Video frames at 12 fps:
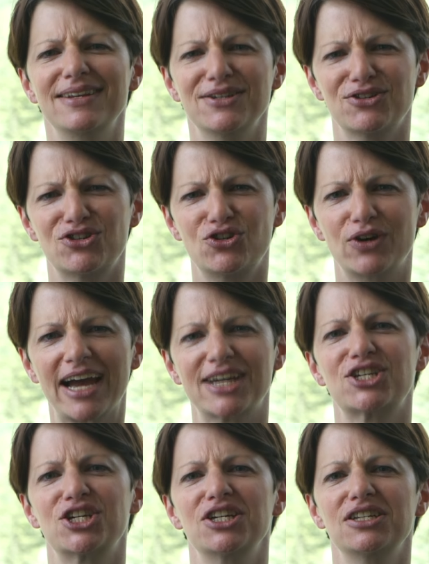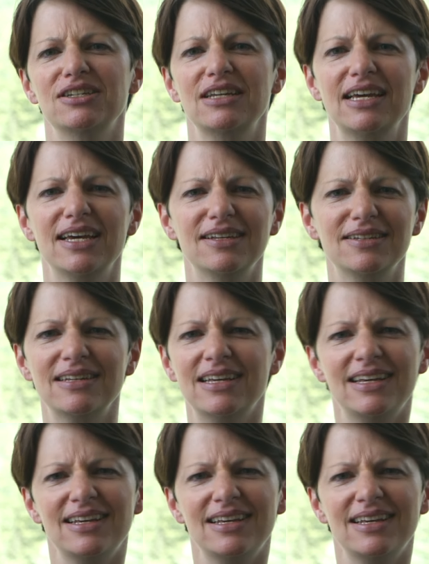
and distraction and